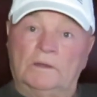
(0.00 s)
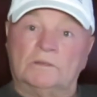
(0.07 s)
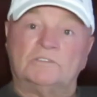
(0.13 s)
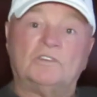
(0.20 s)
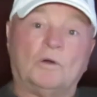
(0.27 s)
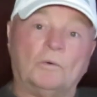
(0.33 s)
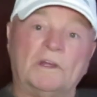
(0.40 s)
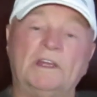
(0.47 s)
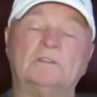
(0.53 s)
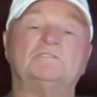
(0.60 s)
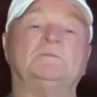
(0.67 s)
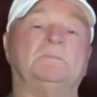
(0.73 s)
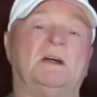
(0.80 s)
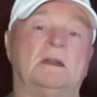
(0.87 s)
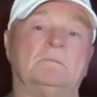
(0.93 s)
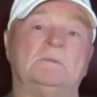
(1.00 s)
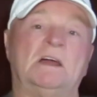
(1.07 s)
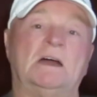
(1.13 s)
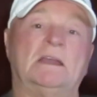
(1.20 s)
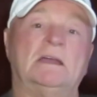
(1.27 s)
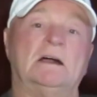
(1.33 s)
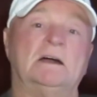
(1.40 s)
So here's the bottom
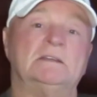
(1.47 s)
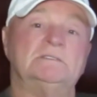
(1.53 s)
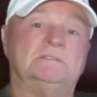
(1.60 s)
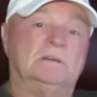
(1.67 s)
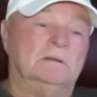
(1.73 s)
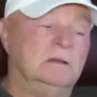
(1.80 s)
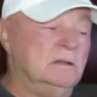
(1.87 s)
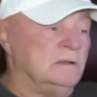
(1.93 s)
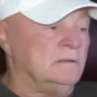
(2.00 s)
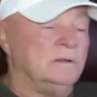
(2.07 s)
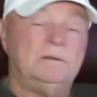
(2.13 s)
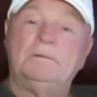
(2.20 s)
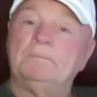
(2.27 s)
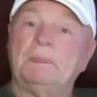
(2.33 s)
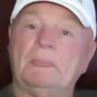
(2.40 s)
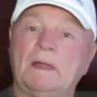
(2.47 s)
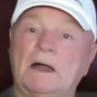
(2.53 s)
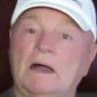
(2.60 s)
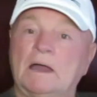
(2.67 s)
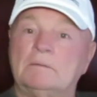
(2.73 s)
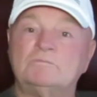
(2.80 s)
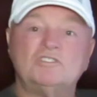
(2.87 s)
line, guys.
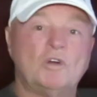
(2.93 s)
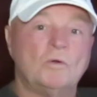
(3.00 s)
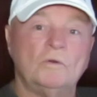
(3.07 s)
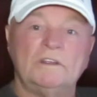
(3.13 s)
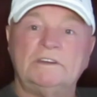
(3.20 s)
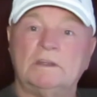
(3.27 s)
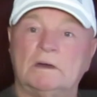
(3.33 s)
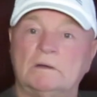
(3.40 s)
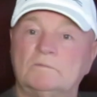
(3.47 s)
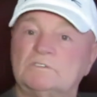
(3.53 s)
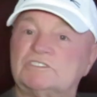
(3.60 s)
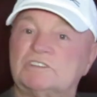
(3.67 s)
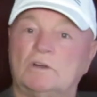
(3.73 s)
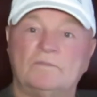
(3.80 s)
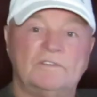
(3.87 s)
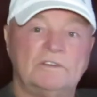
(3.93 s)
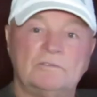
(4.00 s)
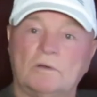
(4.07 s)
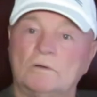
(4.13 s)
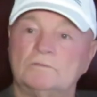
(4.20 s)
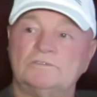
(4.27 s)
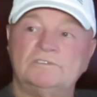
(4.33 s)
I'm totally done with selfie
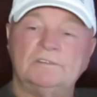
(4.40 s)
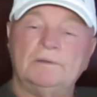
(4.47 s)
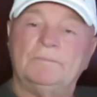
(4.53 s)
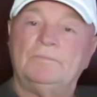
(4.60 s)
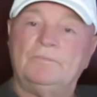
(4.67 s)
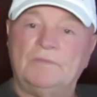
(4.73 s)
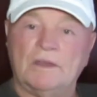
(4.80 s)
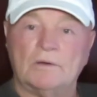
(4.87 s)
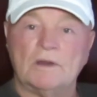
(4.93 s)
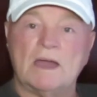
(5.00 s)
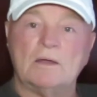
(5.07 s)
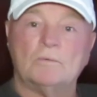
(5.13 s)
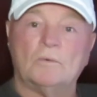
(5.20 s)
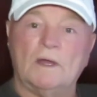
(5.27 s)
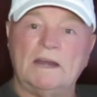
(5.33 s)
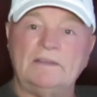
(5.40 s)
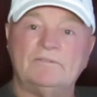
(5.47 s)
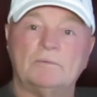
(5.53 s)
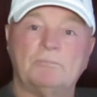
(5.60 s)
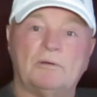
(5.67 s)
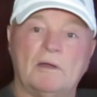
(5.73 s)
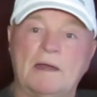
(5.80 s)
drones. They're not ready
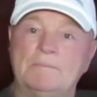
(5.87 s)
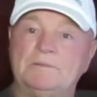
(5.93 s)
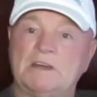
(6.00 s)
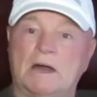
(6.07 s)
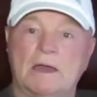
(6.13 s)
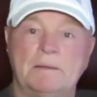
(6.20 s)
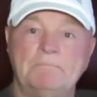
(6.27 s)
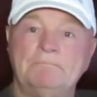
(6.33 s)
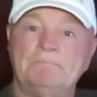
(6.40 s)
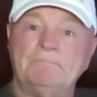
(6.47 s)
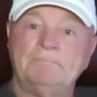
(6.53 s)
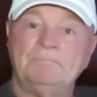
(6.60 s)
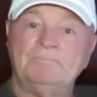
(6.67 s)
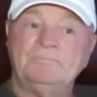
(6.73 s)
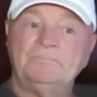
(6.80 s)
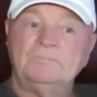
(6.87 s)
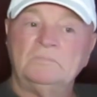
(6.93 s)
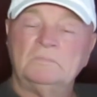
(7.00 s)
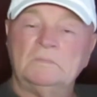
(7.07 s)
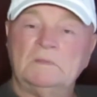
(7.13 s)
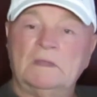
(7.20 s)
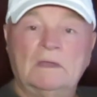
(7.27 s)
for prime time.
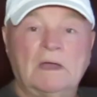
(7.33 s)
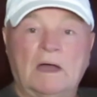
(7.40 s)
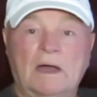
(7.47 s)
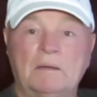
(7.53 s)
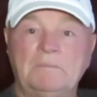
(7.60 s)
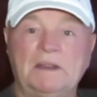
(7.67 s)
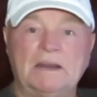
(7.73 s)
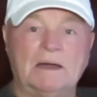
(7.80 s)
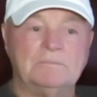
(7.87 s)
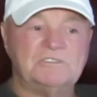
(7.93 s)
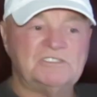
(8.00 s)
I mean, I'm